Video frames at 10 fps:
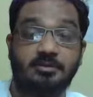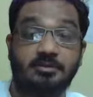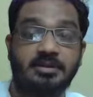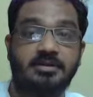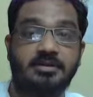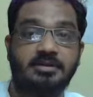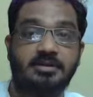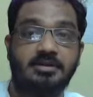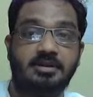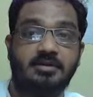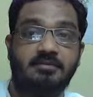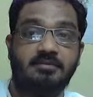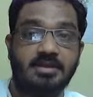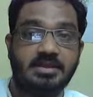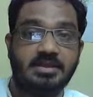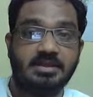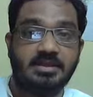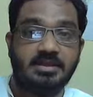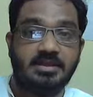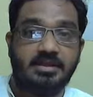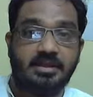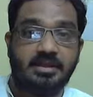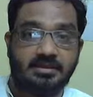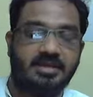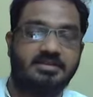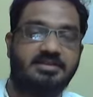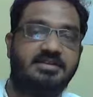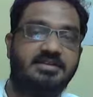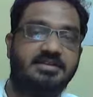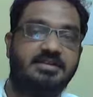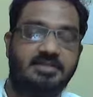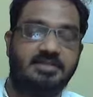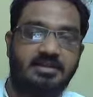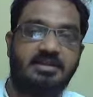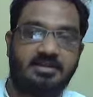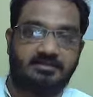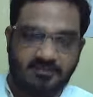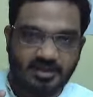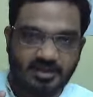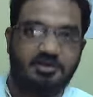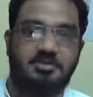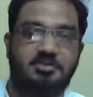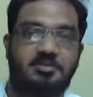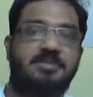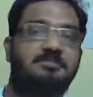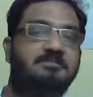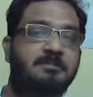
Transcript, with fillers: so that we exactly tell that we are human.